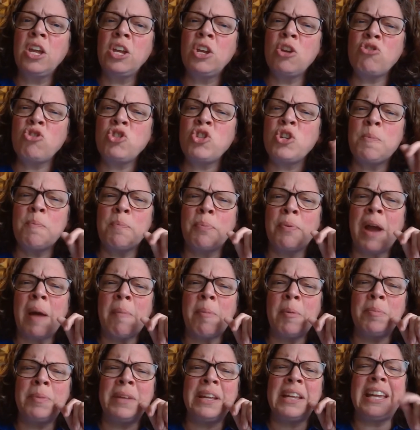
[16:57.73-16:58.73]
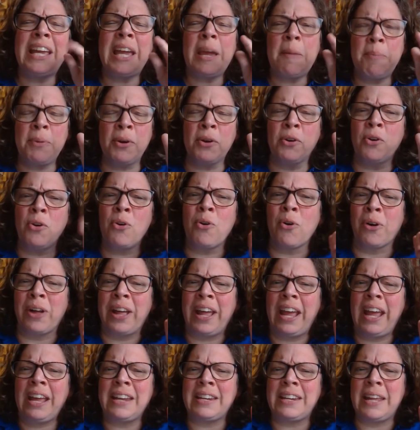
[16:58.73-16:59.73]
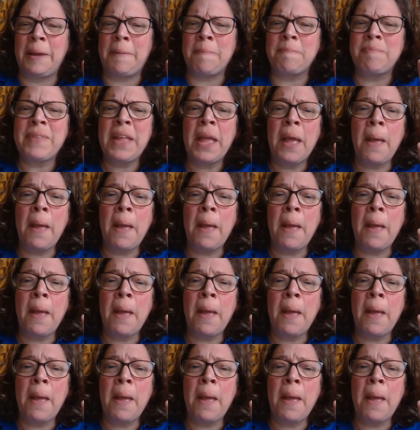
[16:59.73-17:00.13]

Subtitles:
you should probably keep your Google handy